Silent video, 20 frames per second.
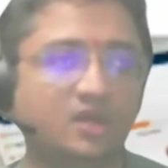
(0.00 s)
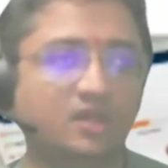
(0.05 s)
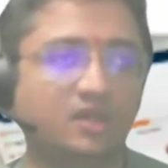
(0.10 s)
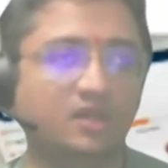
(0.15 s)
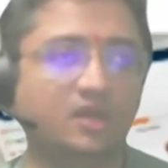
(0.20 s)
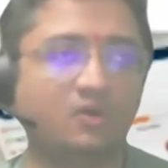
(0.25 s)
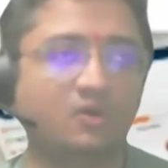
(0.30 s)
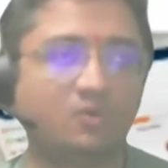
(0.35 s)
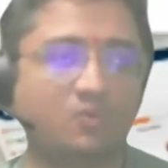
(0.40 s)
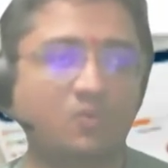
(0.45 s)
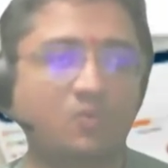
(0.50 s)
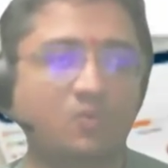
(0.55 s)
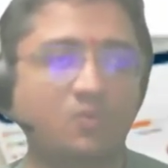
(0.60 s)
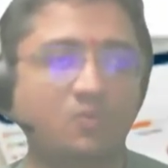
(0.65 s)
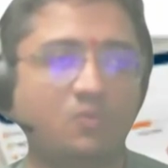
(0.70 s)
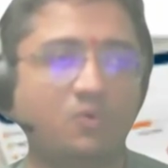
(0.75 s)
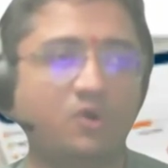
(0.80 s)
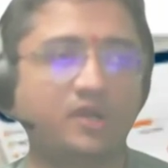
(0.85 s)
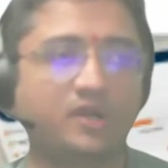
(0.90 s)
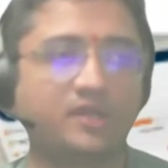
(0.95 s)
Now,
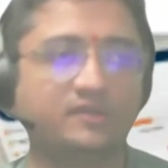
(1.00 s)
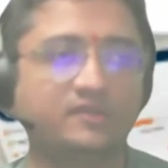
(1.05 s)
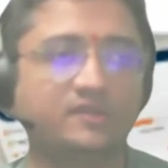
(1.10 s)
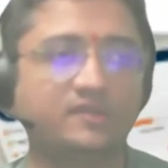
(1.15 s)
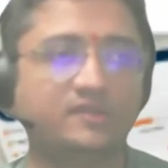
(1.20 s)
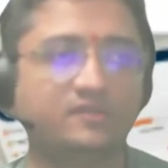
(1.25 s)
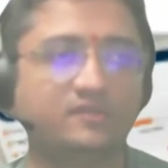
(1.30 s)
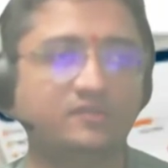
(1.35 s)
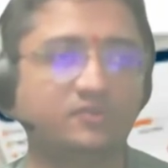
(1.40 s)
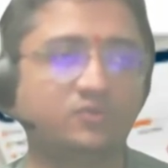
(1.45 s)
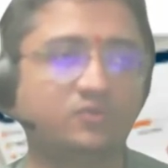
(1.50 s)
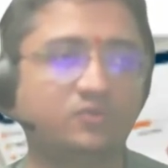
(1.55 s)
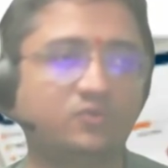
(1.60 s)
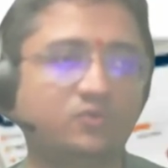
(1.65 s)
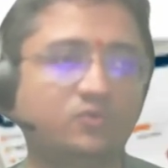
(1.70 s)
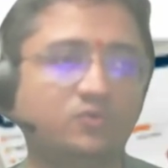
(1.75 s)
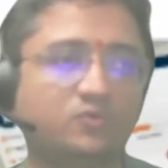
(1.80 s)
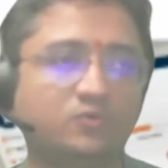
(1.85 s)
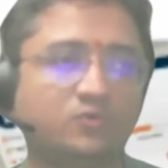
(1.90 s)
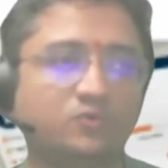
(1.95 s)
what is this
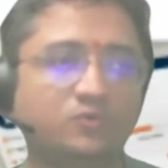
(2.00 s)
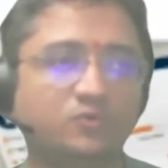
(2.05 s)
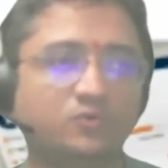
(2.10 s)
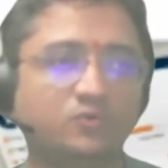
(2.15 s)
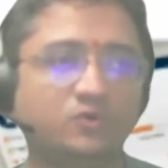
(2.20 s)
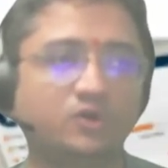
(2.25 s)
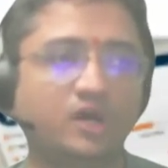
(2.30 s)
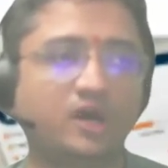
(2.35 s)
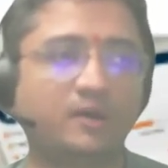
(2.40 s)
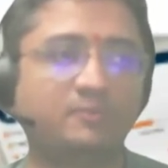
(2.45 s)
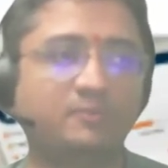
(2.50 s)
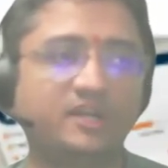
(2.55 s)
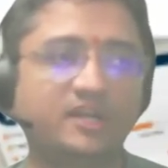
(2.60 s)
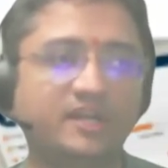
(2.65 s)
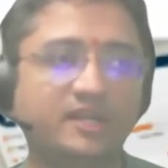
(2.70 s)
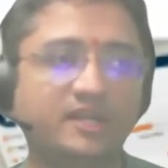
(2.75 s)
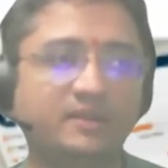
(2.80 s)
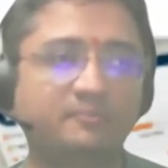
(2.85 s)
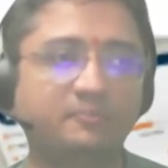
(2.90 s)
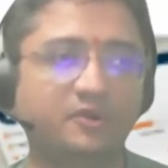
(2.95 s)
two
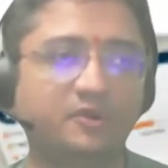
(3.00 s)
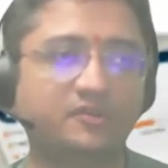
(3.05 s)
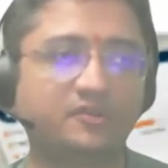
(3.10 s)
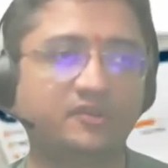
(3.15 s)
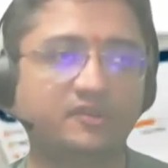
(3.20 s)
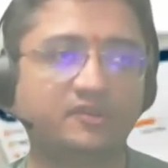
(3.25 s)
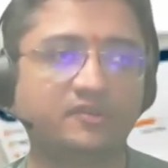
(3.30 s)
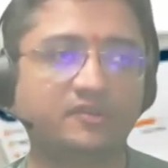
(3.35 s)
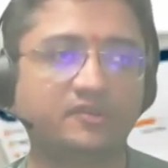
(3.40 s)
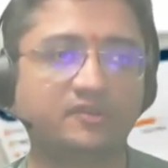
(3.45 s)
updating process?